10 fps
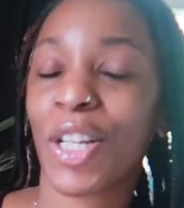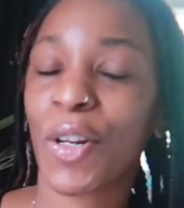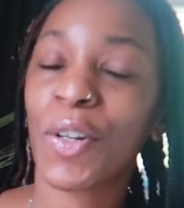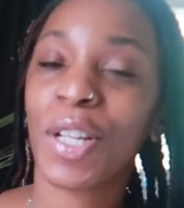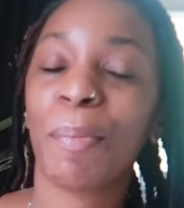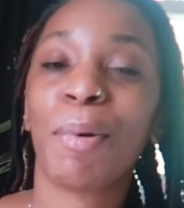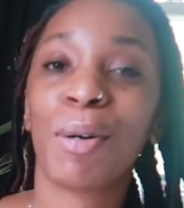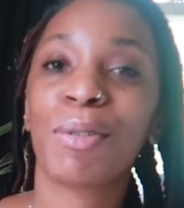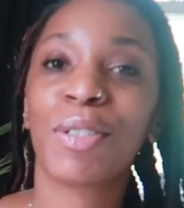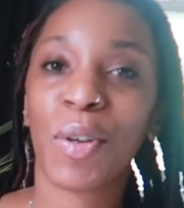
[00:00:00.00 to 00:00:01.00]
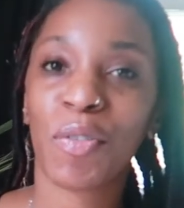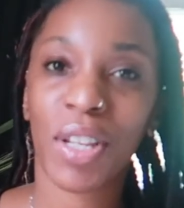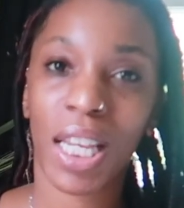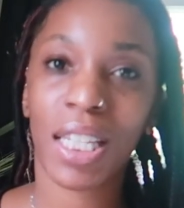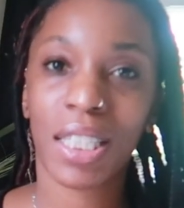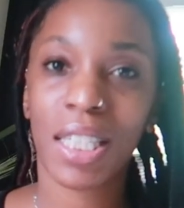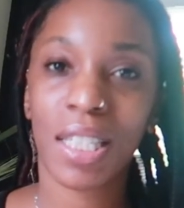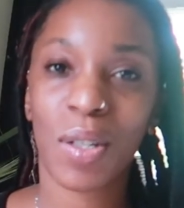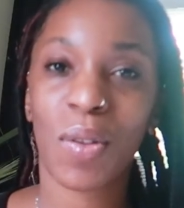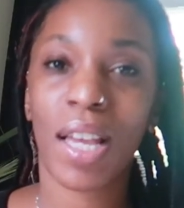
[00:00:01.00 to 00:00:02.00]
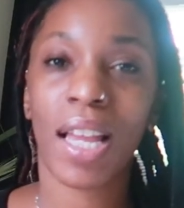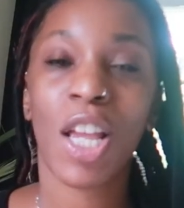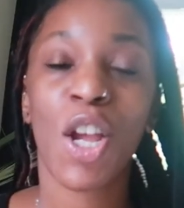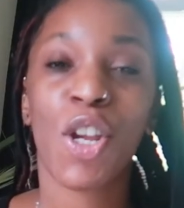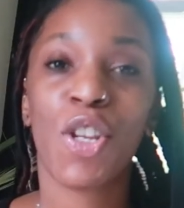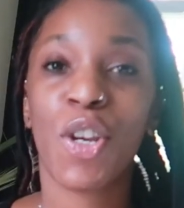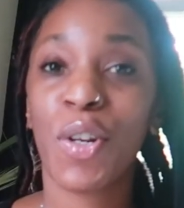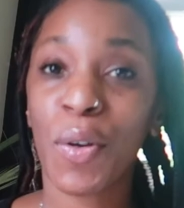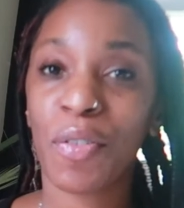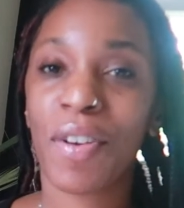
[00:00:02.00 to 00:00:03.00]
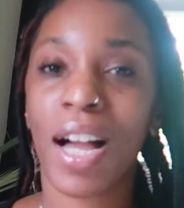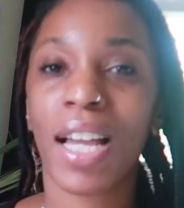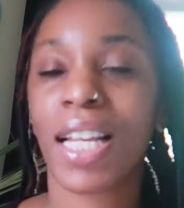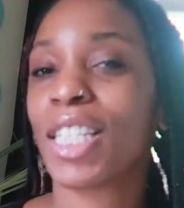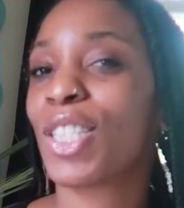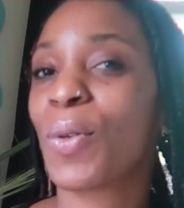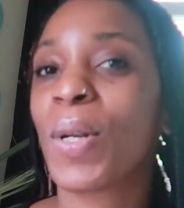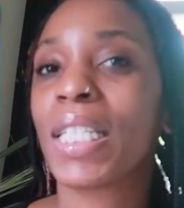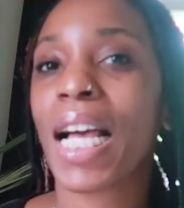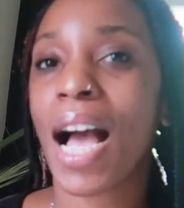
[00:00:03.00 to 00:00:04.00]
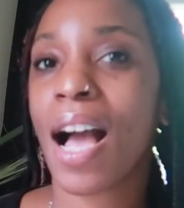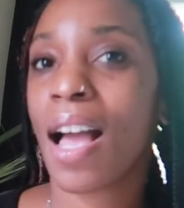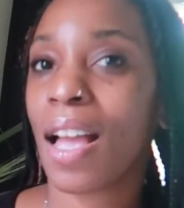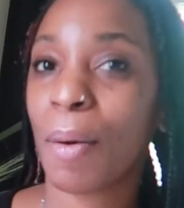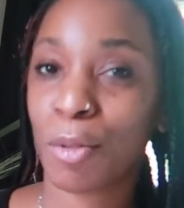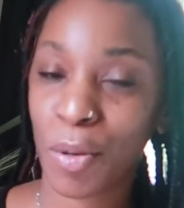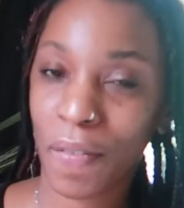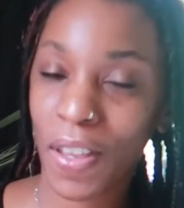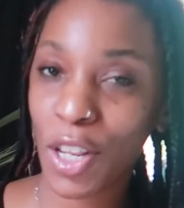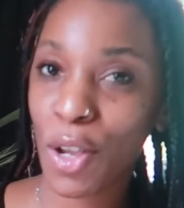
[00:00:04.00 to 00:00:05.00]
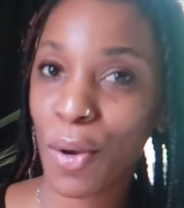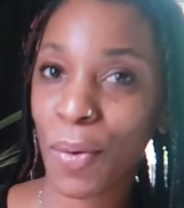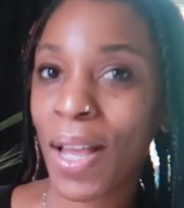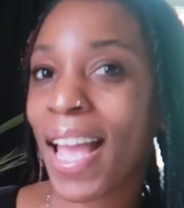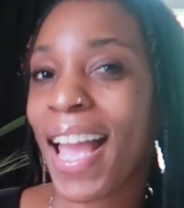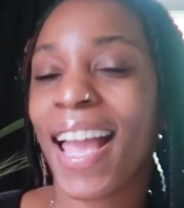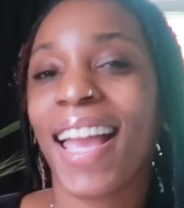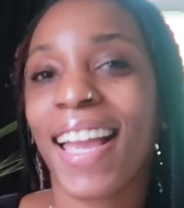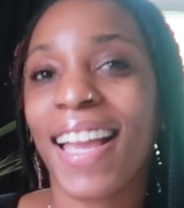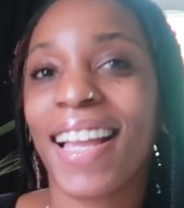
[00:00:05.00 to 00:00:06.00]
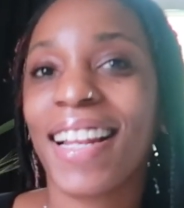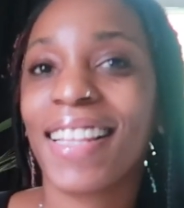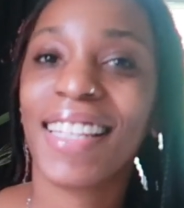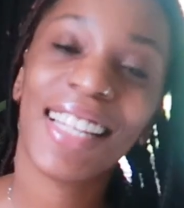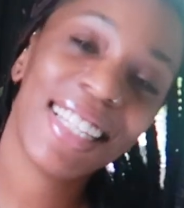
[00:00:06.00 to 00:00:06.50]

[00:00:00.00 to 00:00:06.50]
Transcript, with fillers: Turn on your post notifications so that you're notified as soon as I upload a video. And